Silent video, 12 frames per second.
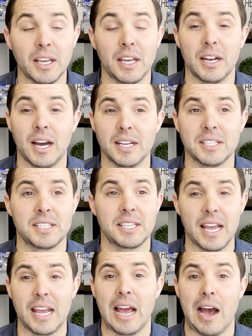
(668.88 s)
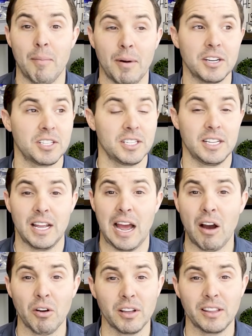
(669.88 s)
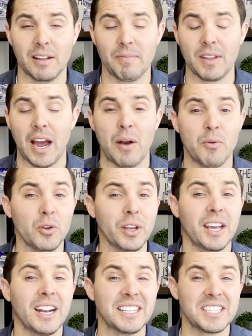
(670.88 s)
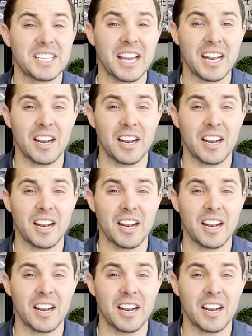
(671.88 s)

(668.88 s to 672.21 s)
cannot say how good that, I really cannot say